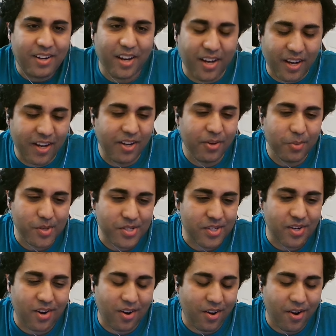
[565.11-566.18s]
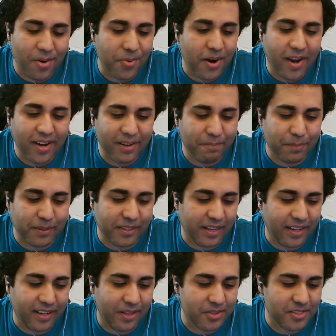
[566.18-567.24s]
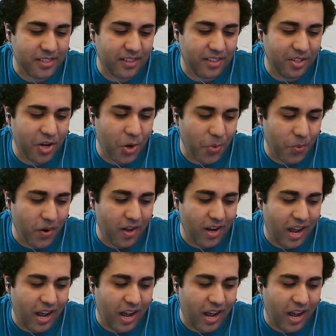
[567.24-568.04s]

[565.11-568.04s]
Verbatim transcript: it, it was alright, but then I was like, you know what?